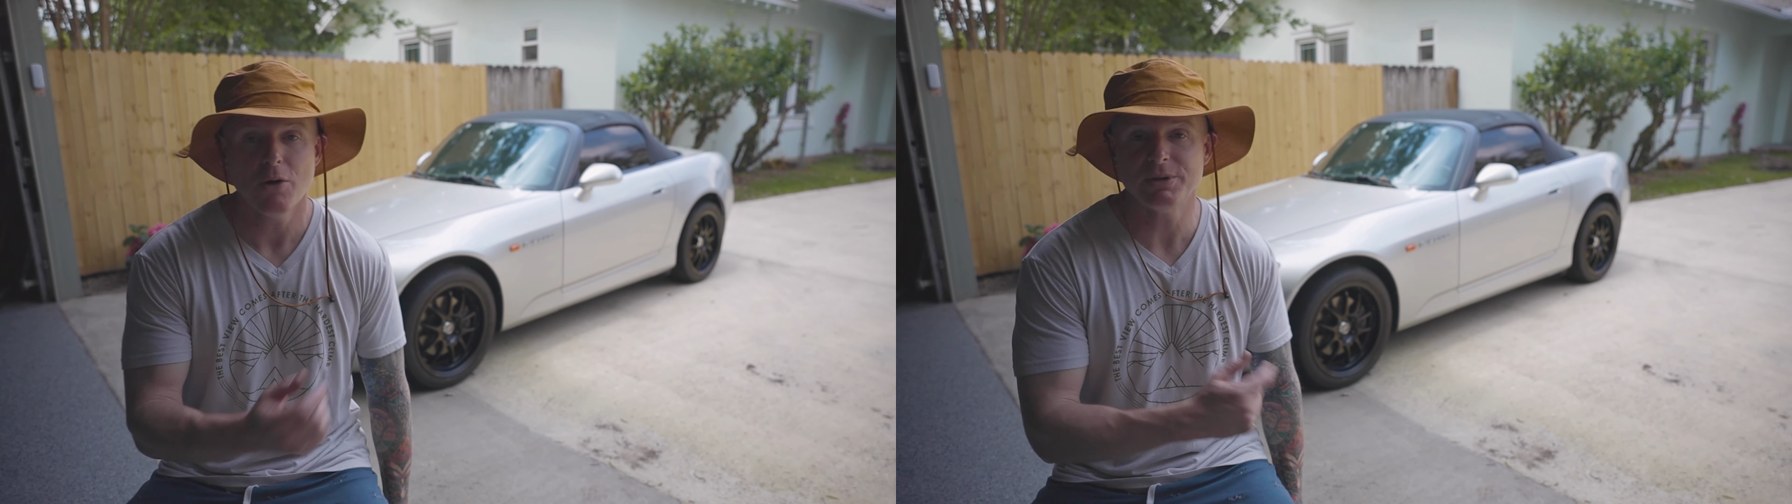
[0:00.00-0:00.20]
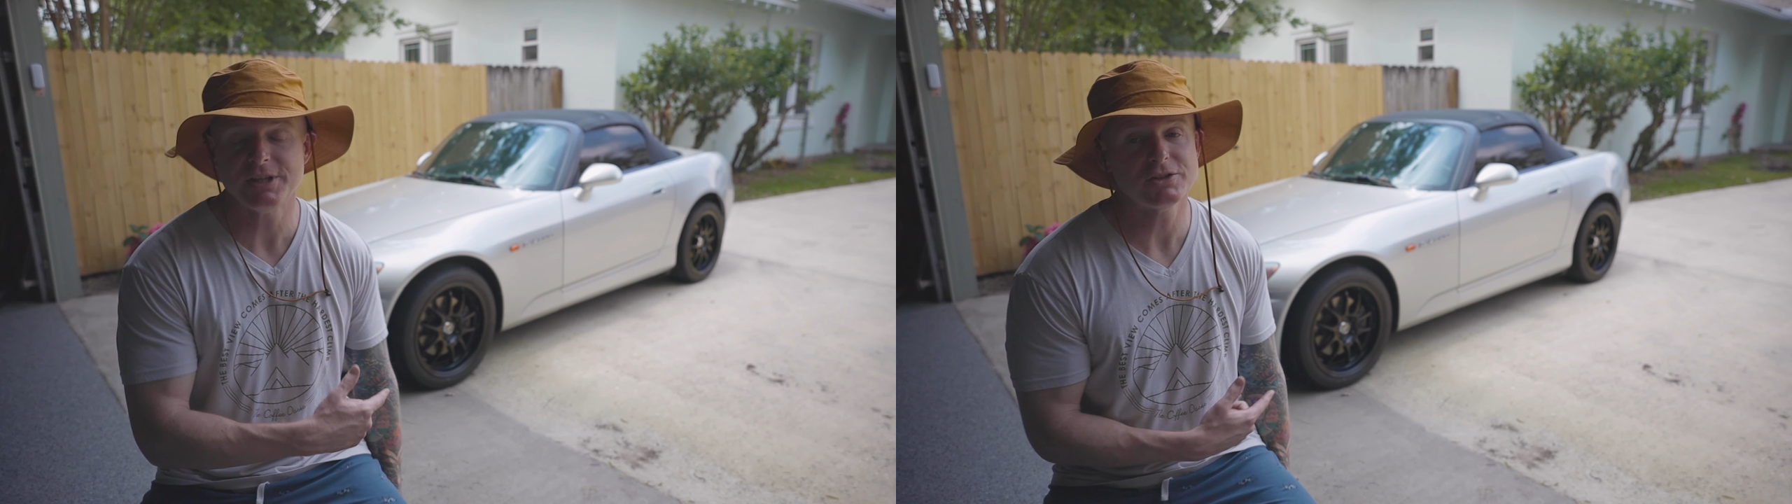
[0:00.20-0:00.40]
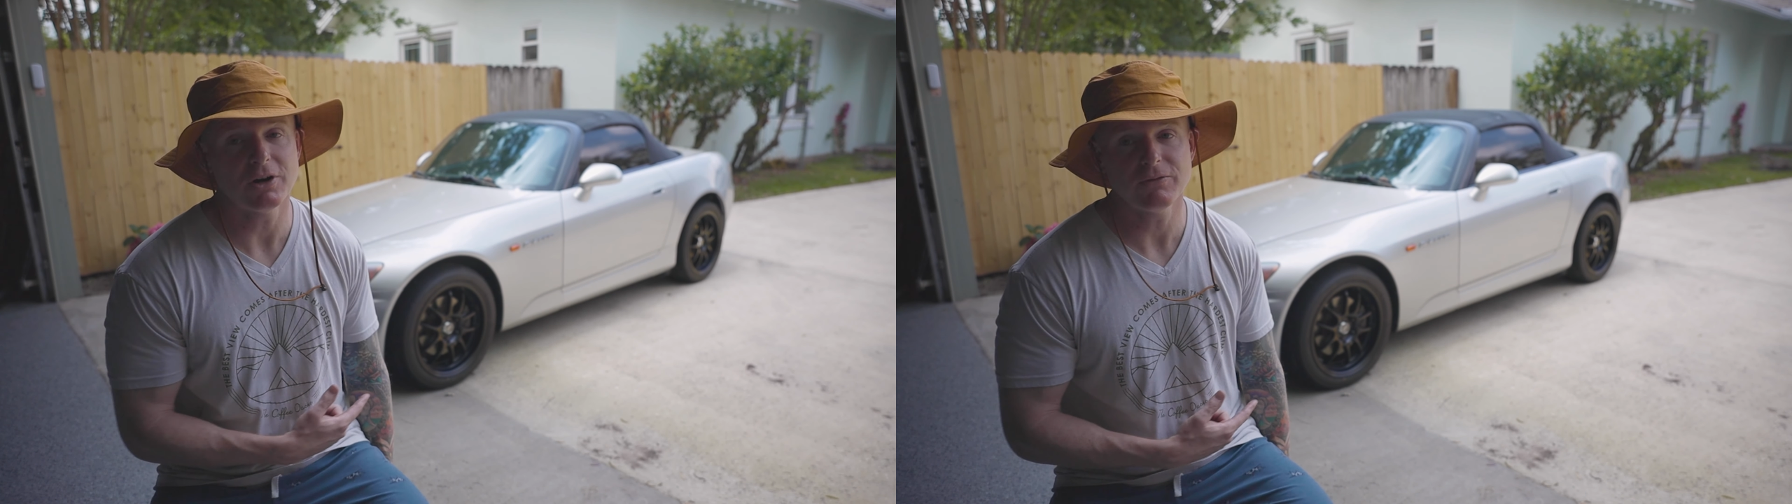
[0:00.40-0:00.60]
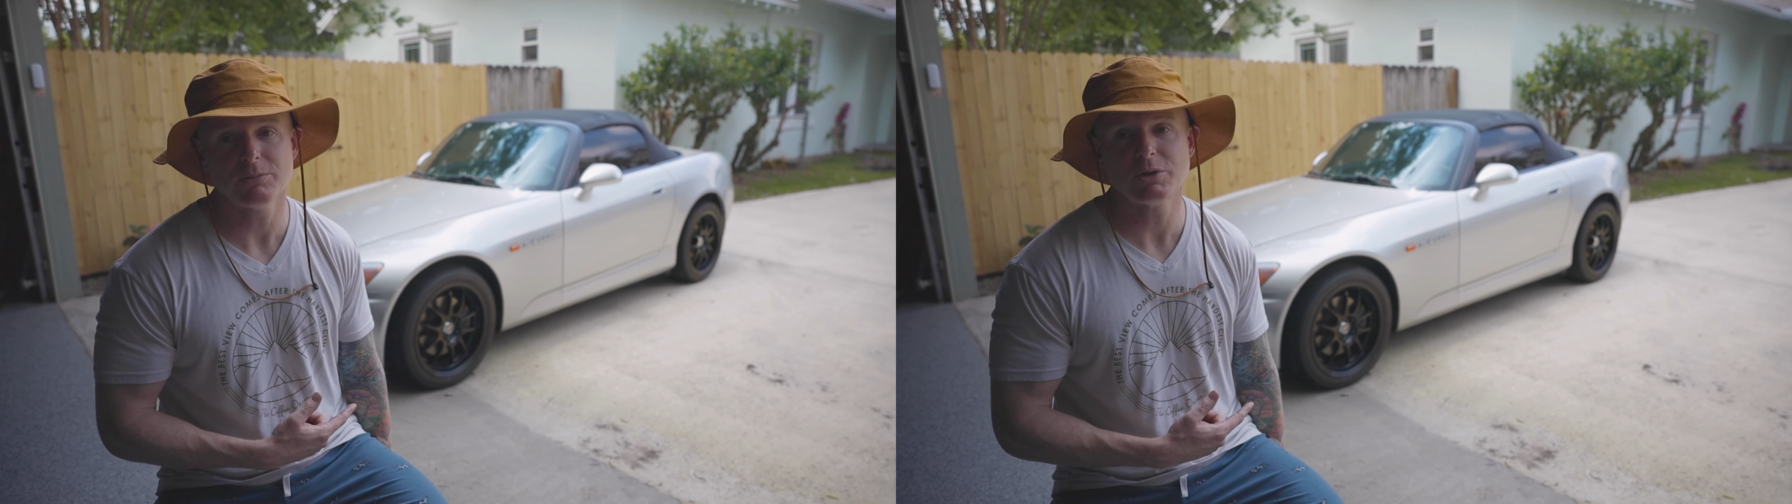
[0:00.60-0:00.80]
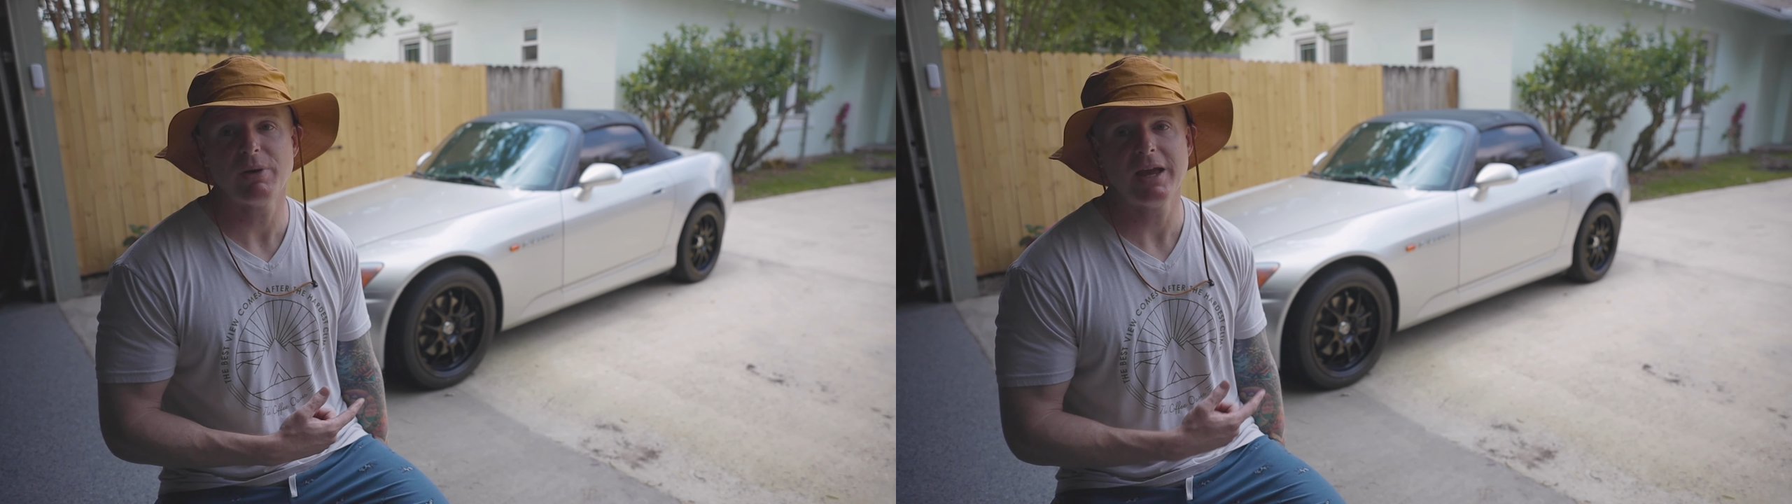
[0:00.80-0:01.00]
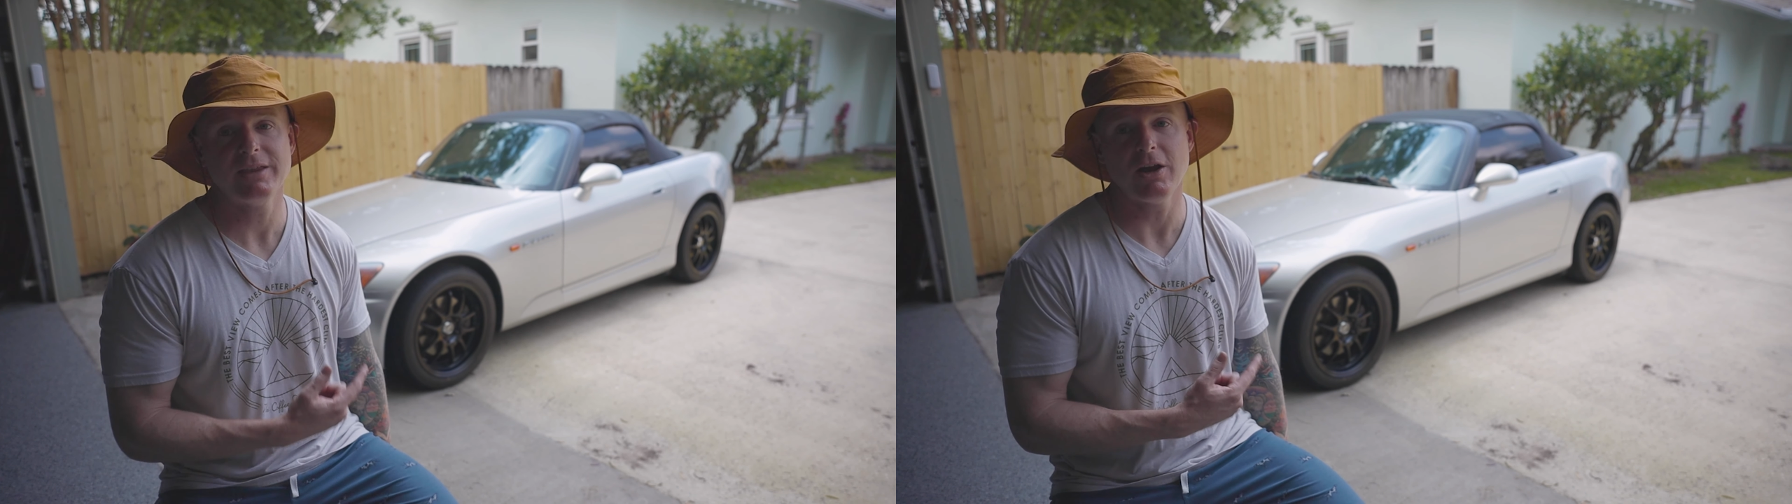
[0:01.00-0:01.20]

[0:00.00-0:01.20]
but these are from Japan.